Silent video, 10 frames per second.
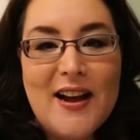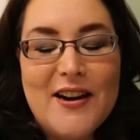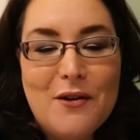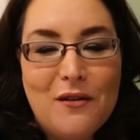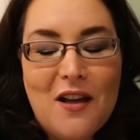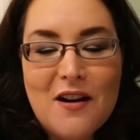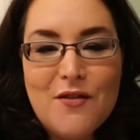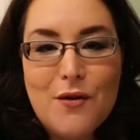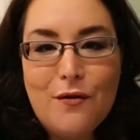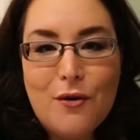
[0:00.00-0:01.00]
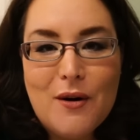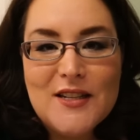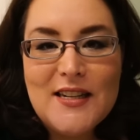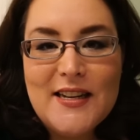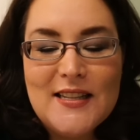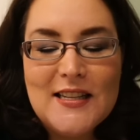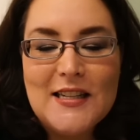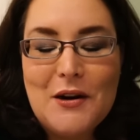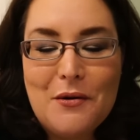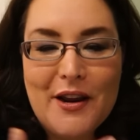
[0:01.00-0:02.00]
I know a lot of you have requested it,
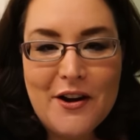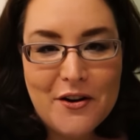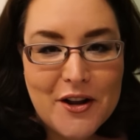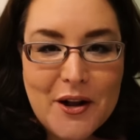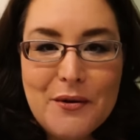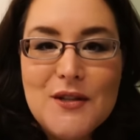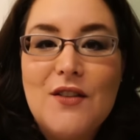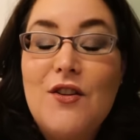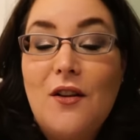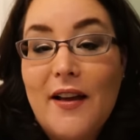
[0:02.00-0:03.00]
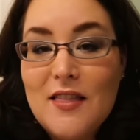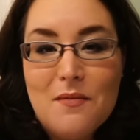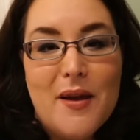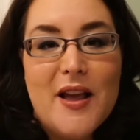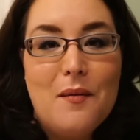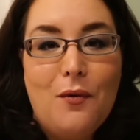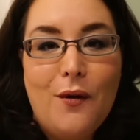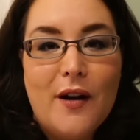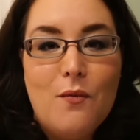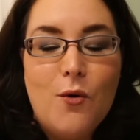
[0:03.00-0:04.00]
so here goes. If you like the makeup
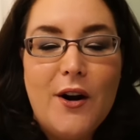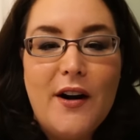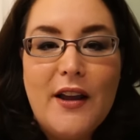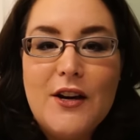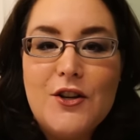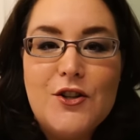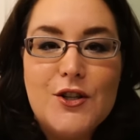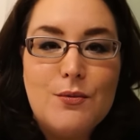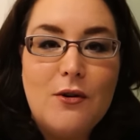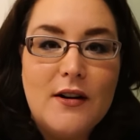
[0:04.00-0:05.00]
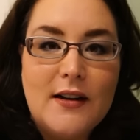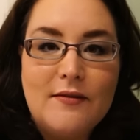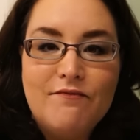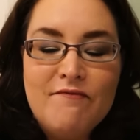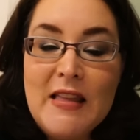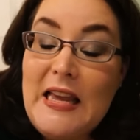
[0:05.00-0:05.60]
look I'm wearing and you just wanna